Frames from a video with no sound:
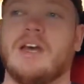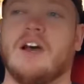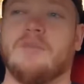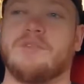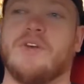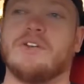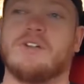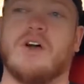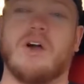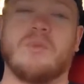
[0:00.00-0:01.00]
As far as
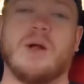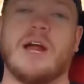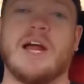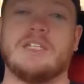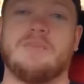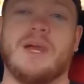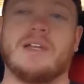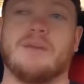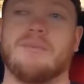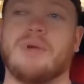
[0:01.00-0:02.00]
the hardware
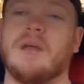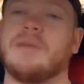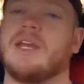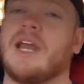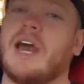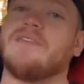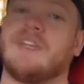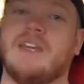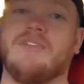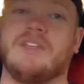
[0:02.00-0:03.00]
aspect, I'm probably gonna have
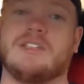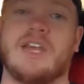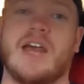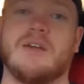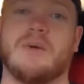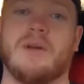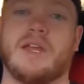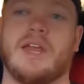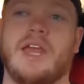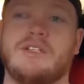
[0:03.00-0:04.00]
to give this category
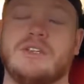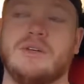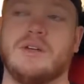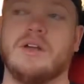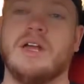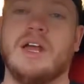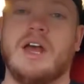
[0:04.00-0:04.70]
to K-Tuner,